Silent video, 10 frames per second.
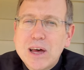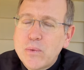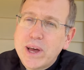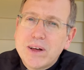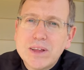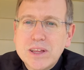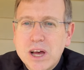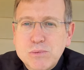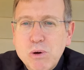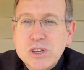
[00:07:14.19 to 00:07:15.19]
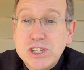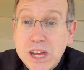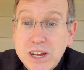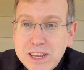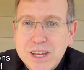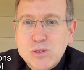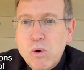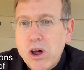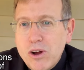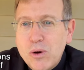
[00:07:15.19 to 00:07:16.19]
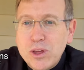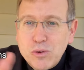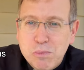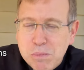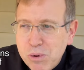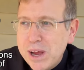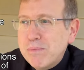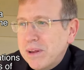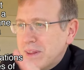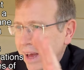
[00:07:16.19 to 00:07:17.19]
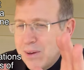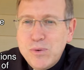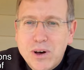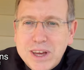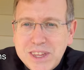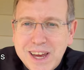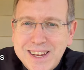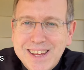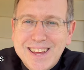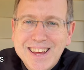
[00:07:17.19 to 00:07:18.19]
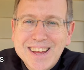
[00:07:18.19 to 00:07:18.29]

well, osmosis technically is water going through a membrane, but we all get the idea.